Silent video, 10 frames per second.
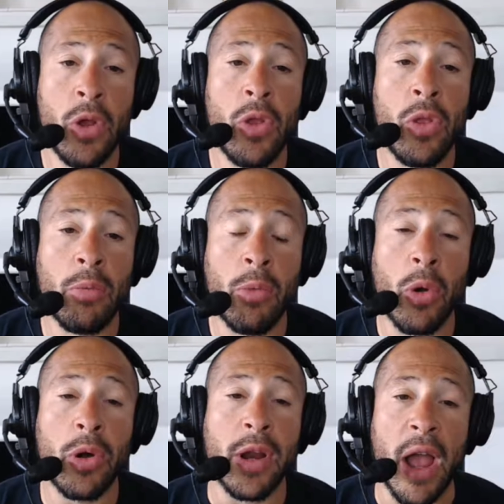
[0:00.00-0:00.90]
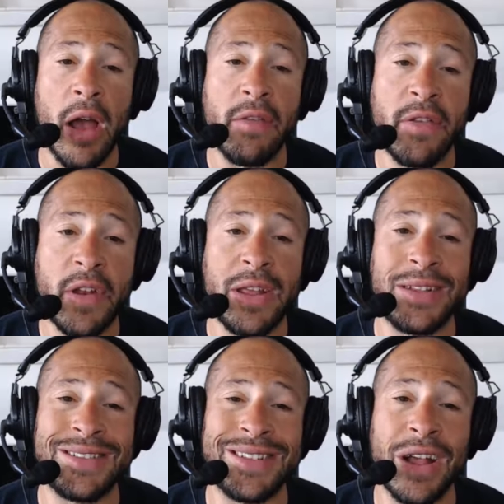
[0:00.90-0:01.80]
the more confident
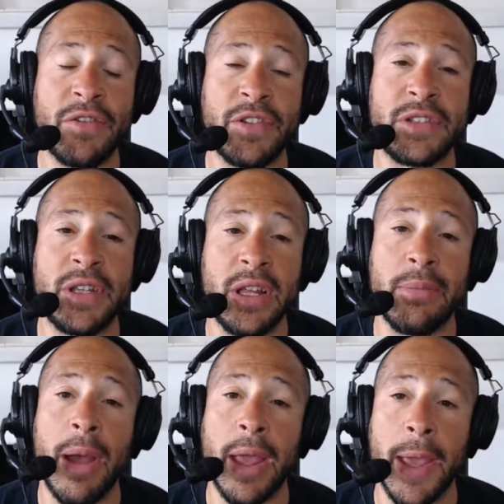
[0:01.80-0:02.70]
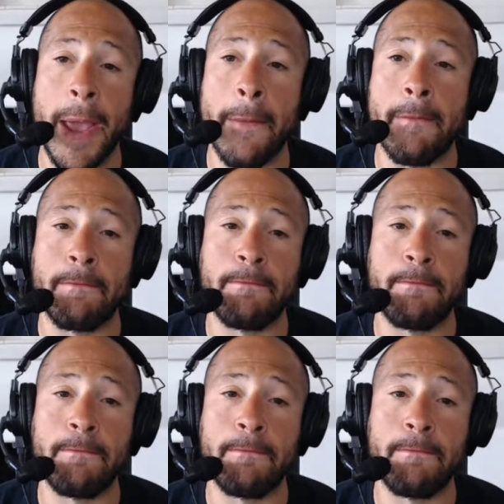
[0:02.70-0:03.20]
and self-esteem I am.